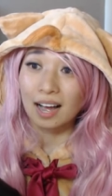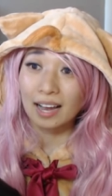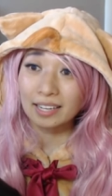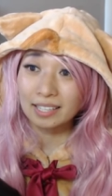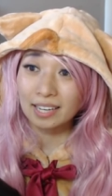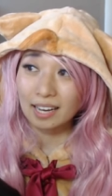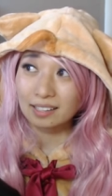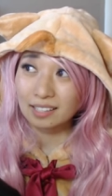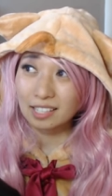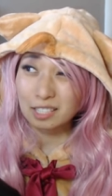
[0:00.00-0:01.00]
I need
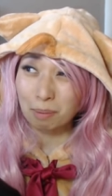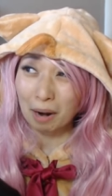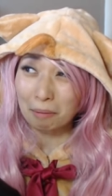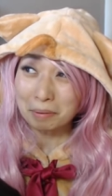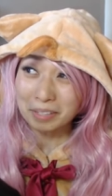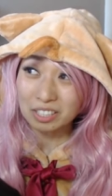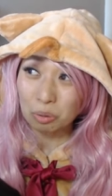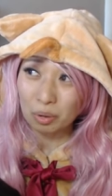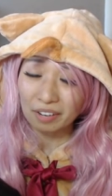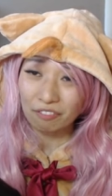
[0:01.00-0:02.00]
at least probably
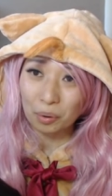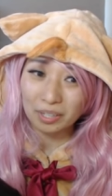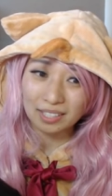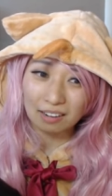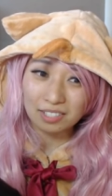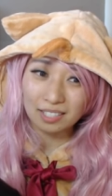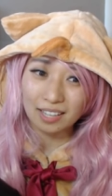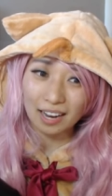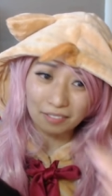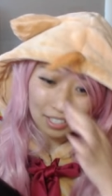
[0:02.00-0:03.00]

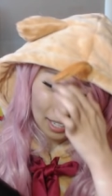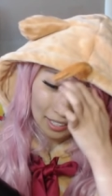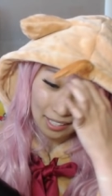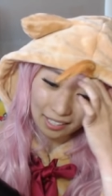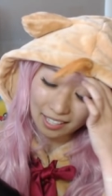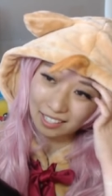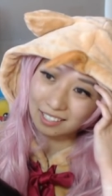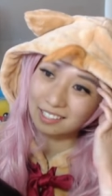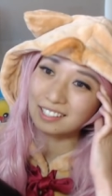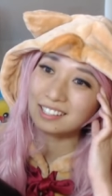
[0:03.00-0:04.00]
24,000 diamonds, I think,
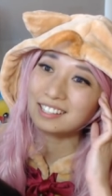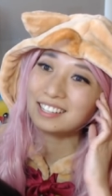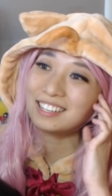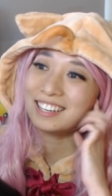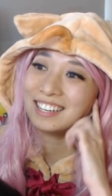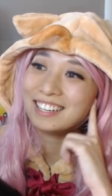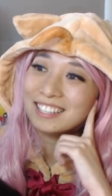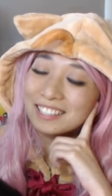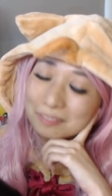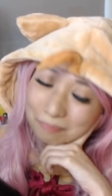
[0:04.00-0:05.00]
and
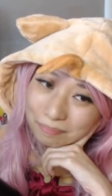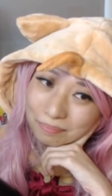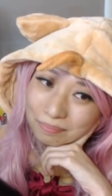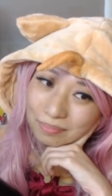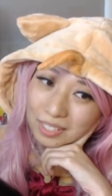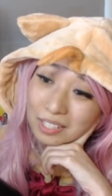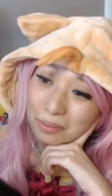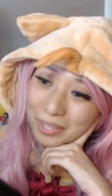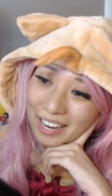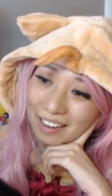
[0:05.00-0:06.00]
oh, you
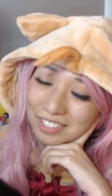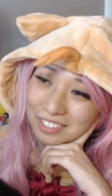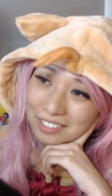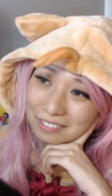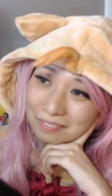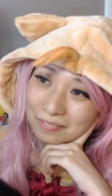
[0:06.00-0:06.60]
know what I have to do.